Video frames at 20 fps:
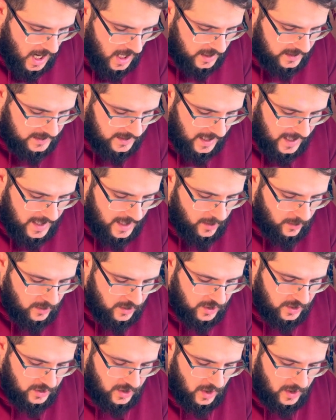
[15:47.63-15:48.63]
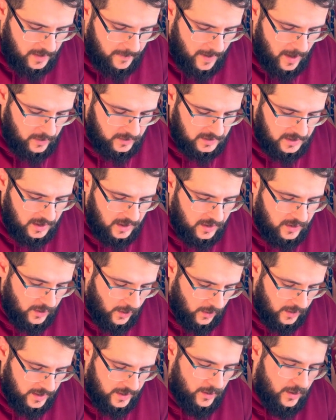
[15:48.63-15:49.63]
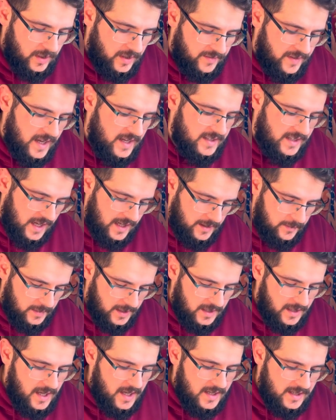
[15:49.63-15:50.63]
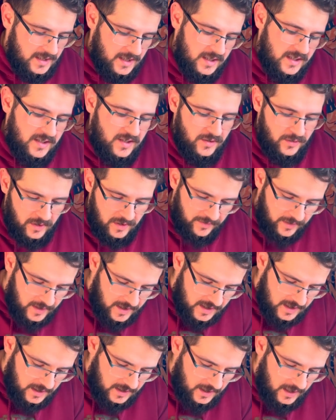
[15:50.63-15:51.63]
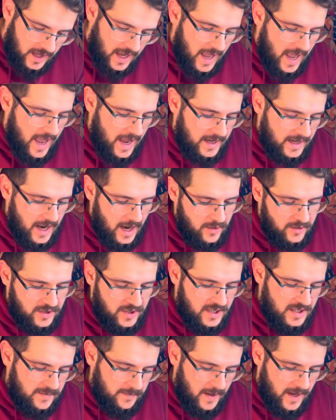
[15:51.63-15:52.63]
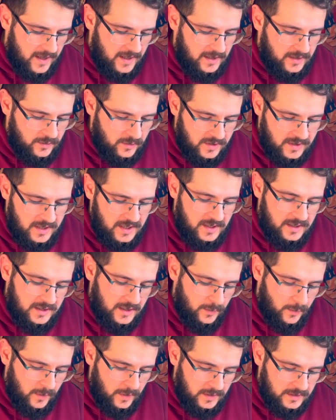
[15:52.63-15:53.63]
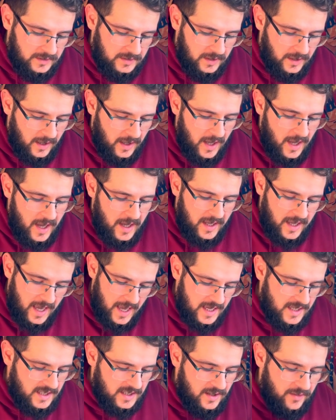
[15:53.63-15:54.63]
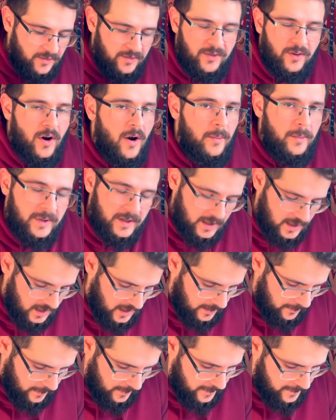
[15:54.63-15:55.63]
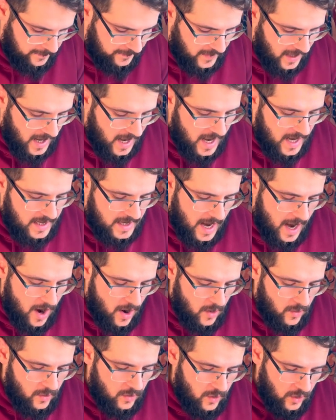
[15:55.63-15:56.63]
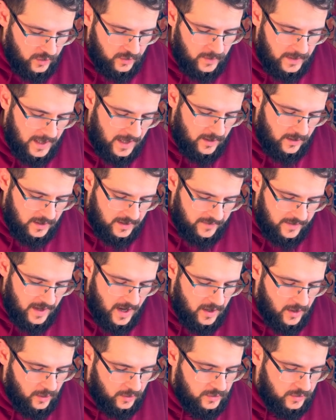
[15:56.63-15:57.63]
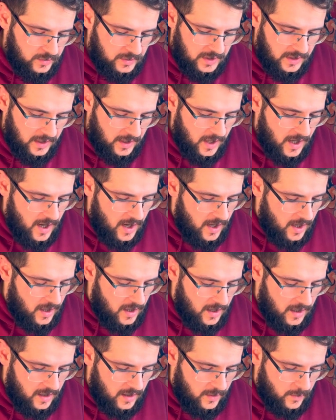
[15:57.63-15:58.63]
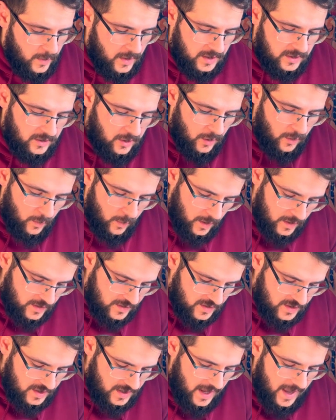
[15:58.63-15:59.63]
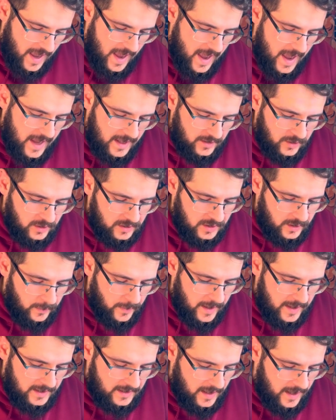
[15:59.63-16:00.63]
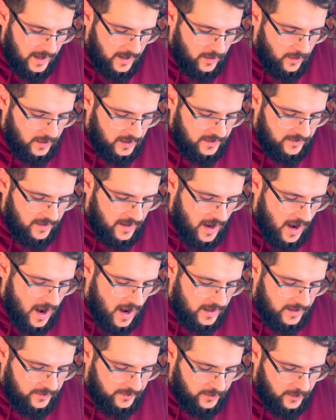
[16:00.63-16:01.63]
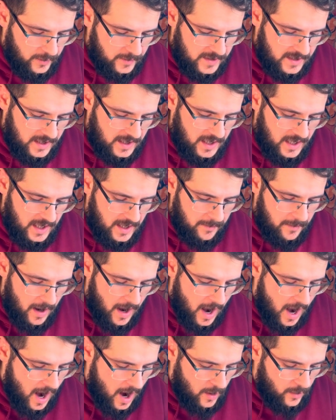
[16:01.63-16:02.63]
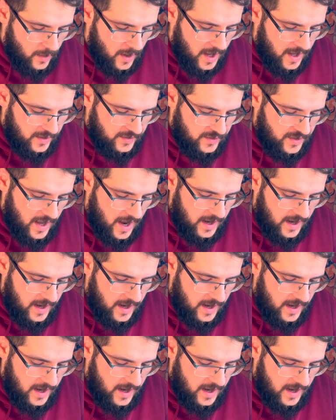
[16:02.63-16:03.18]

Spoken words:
they also talk about Crowley, Olivia's enemy since university, and how she's planning to steal the wand case from him. Now Godwin and Olivia go to the Wardlow Wands, and on the way there Olivia informs him how they are